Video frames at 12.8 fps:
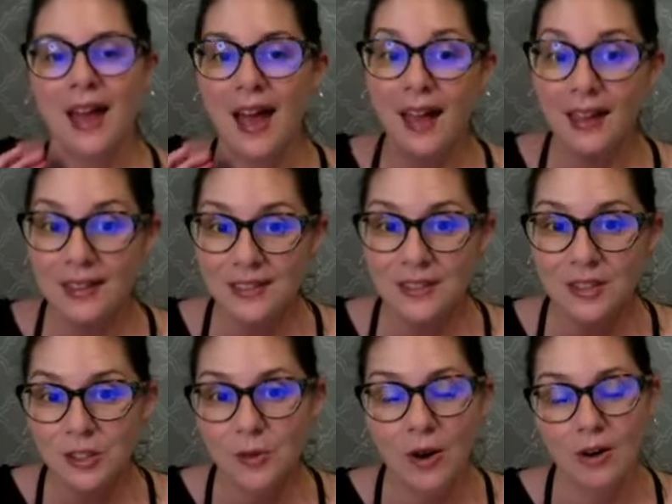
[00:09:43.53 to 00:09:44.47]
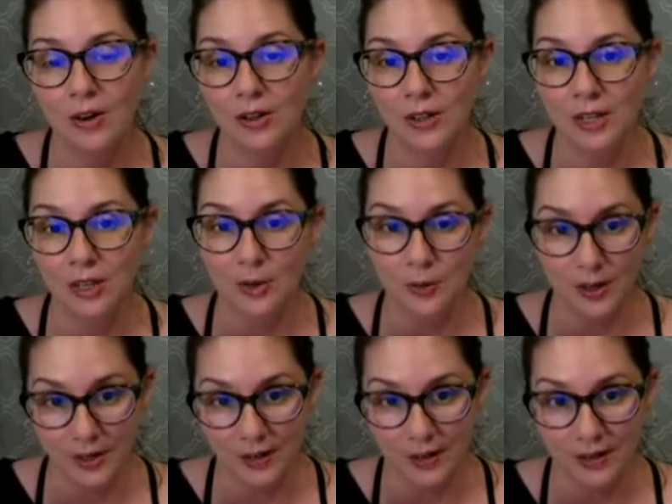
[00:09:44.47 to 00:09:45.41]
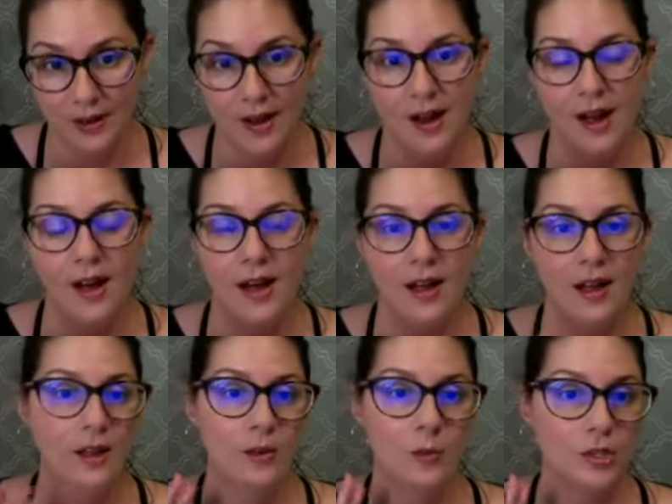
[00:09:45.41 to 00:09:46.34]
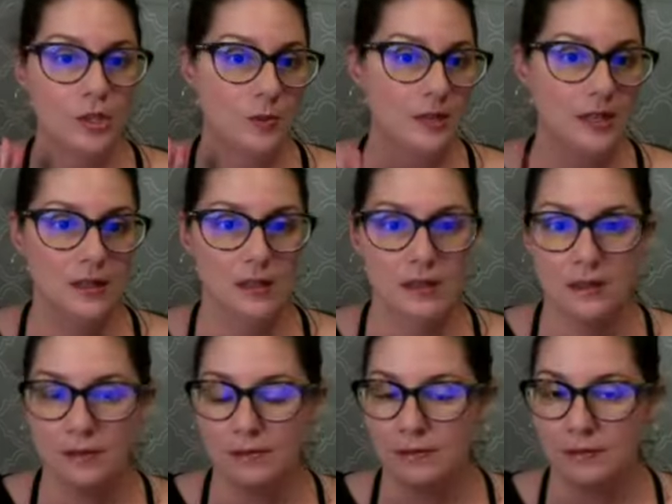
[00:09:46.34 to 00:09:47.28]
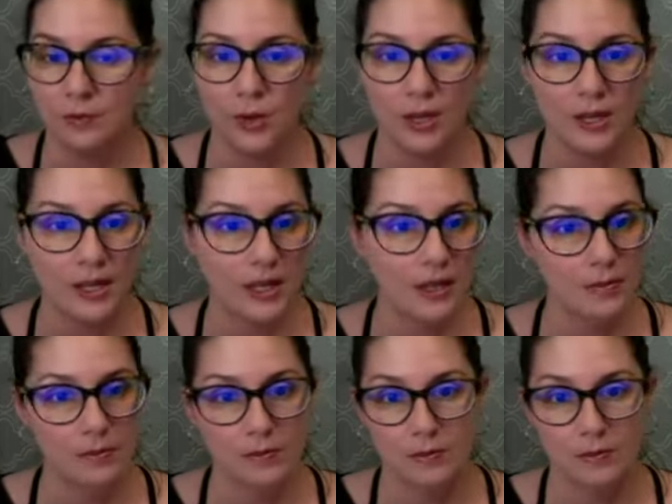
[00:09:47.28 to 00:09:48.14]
and you are early career, which means really,